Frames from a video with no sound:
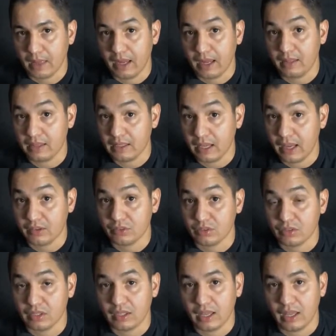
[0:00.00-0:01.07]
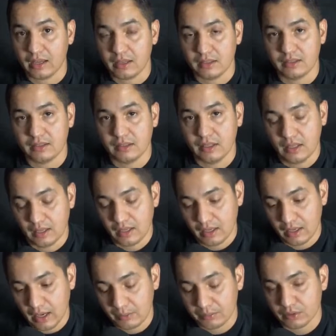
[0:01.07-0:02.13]
And the answer to that is
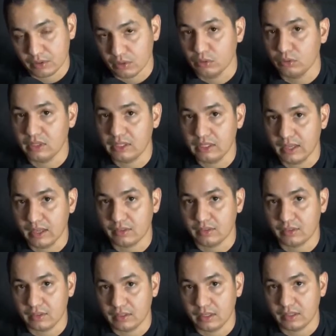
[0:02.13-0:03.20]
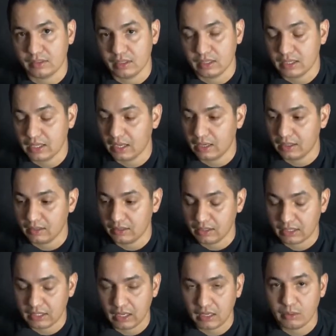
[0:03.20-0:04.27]
absolutely yes. Yes, they can. They
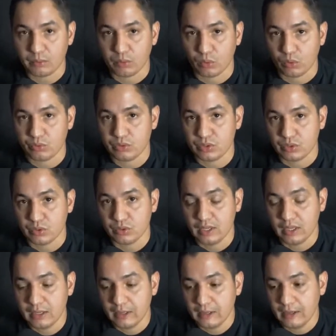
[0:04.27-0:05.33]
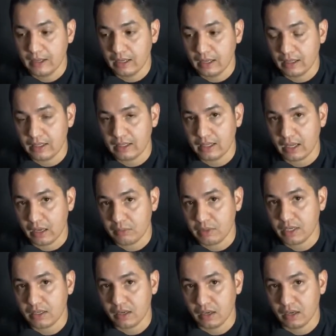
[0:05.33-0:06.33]
can approach you and they can make